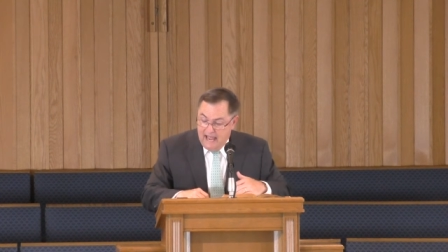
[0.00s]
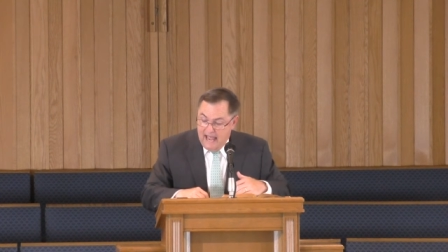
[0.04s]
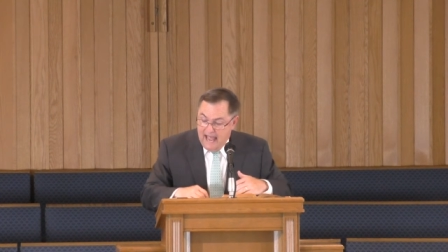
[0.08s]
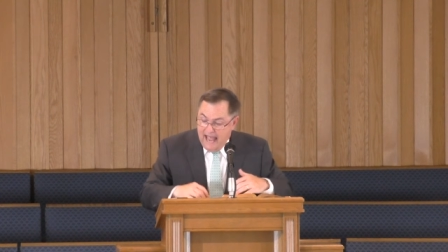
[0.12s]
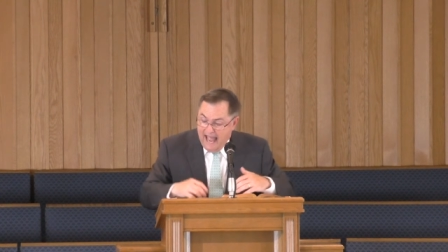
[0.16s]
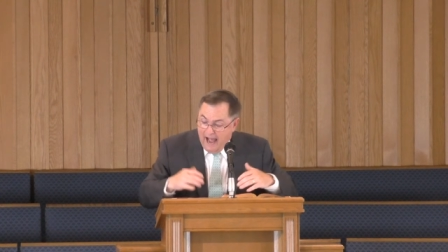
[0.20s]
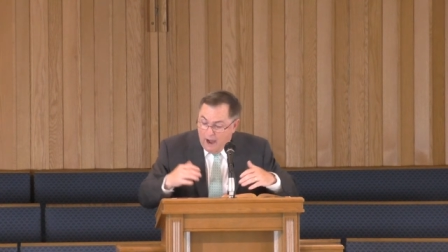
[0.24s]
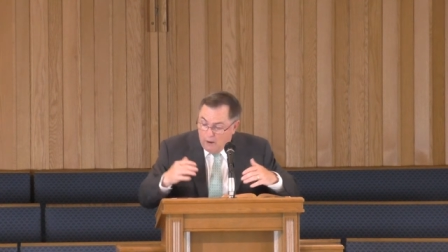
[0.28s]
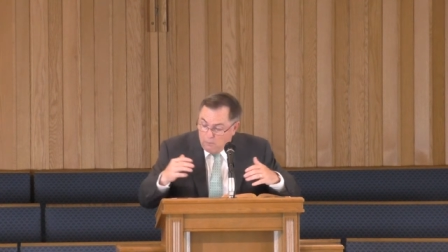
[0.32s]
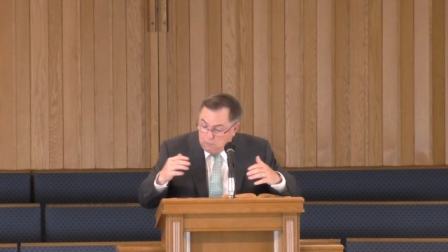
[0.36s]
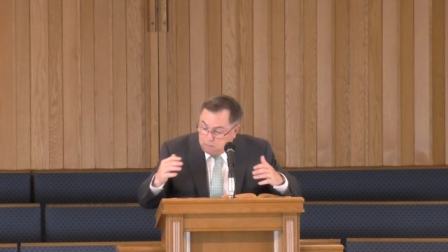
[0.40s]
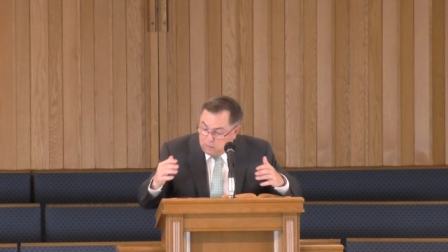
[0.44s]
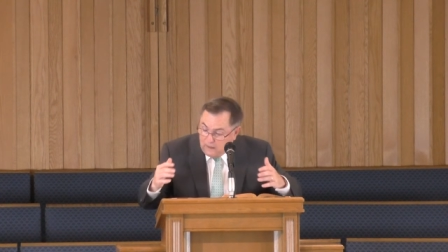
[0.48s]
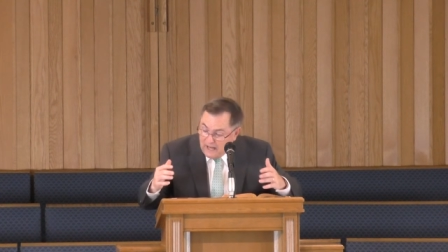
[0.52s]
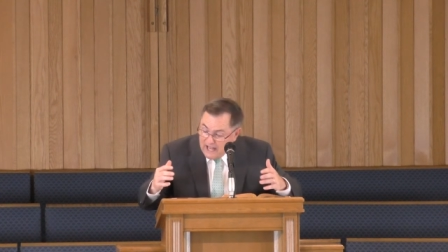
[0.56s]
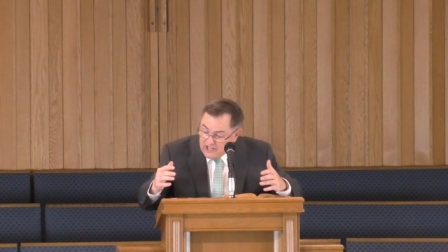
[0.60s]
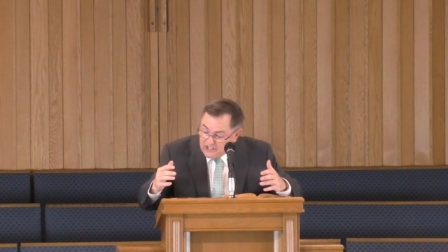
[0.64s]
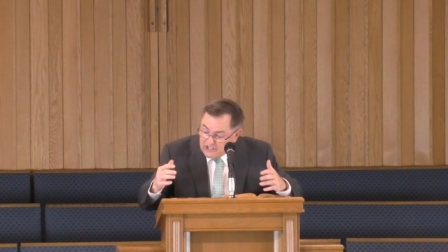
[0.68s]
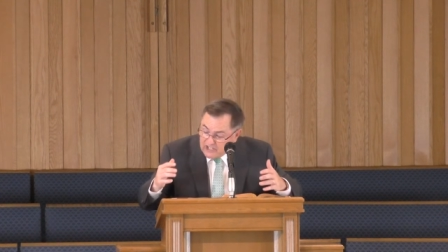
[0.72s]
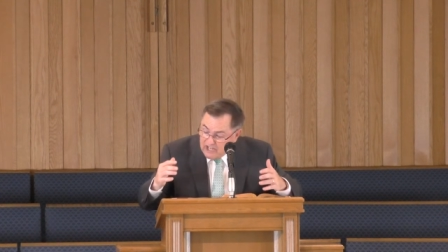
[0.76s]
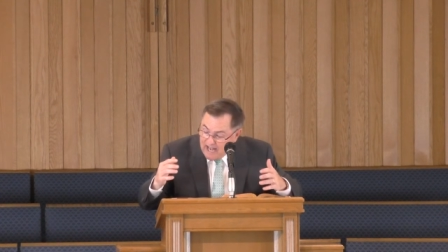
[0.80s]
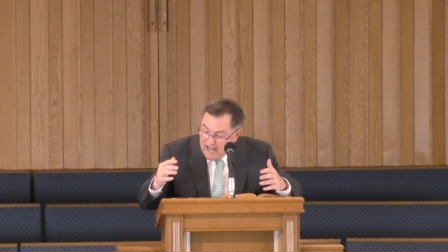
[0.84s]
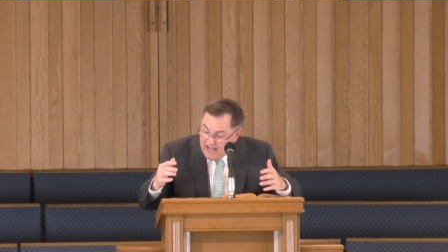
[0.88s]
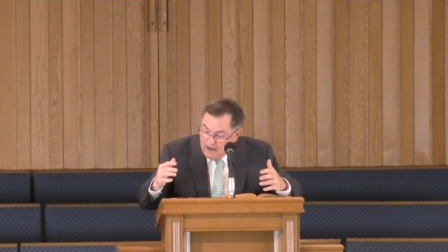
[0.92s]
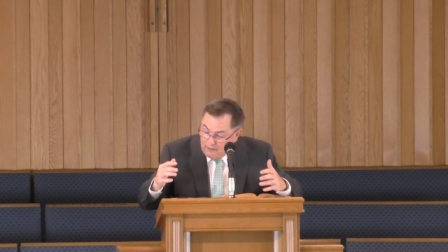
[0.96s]
how
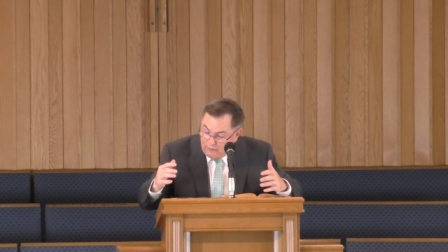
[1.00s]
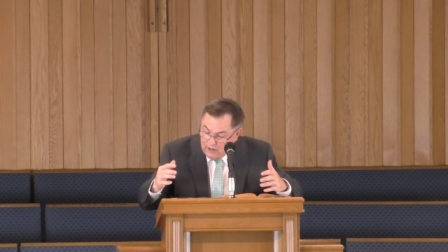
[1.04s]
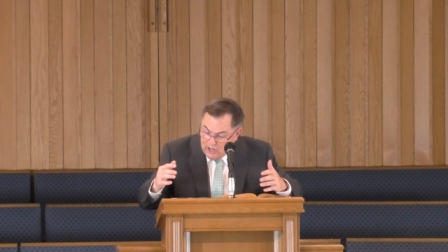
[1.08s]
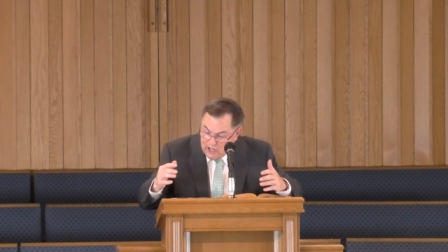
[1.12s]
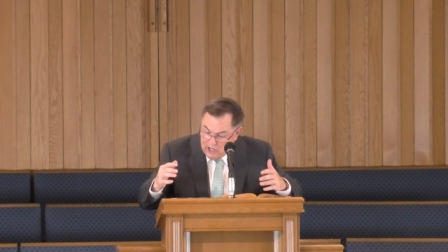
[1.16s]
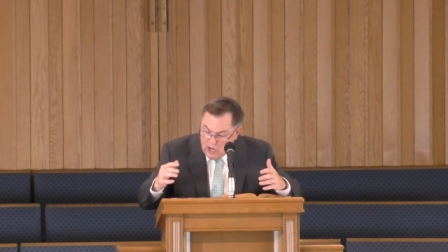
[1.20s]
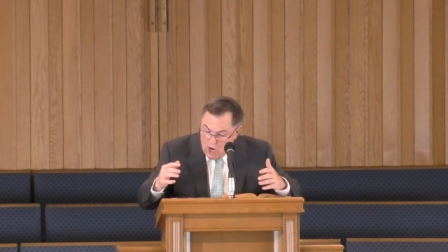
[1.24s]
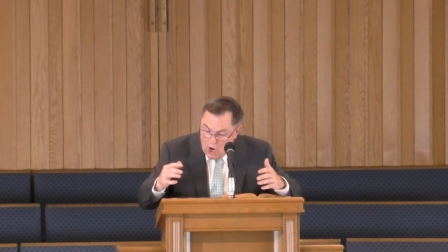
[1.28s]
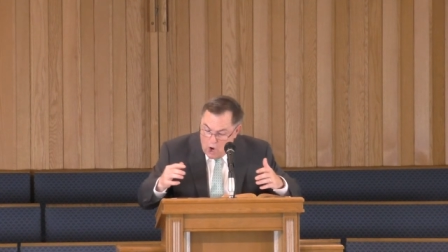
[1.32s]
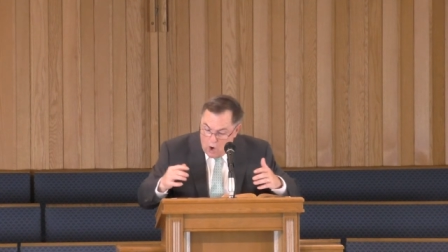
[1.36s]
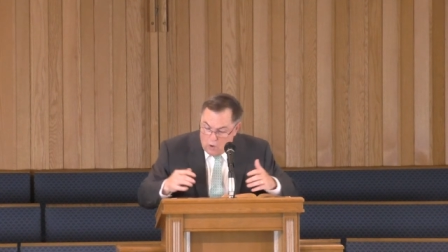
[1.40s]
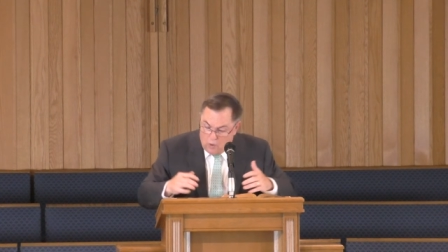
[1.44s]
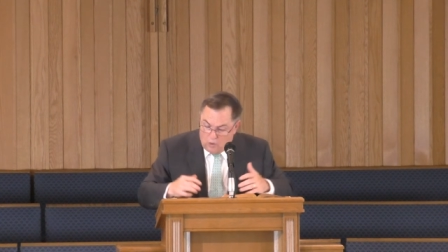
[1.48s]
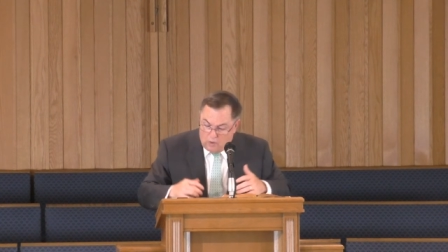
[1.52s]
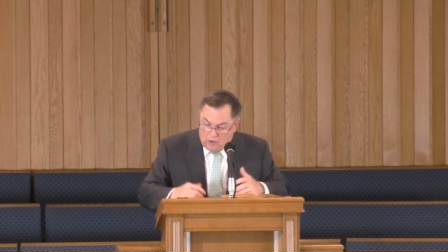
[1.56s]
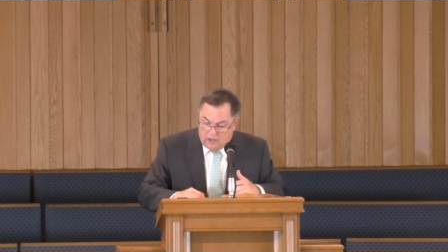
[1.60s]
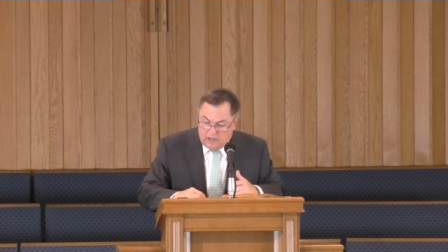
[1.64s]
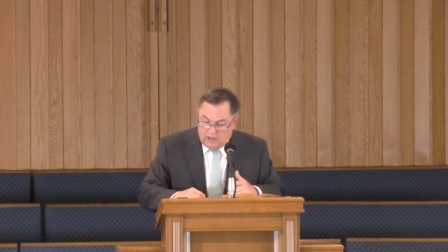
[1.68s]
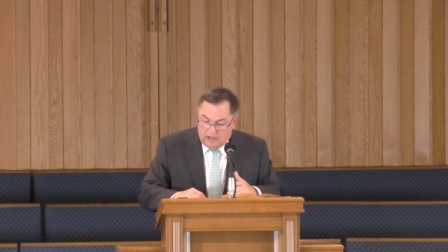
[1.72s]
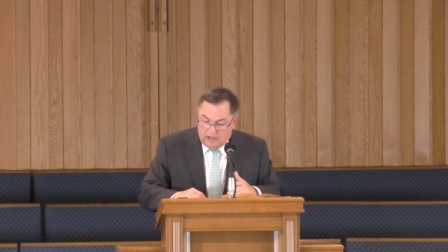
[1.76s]
pleasant every yoke.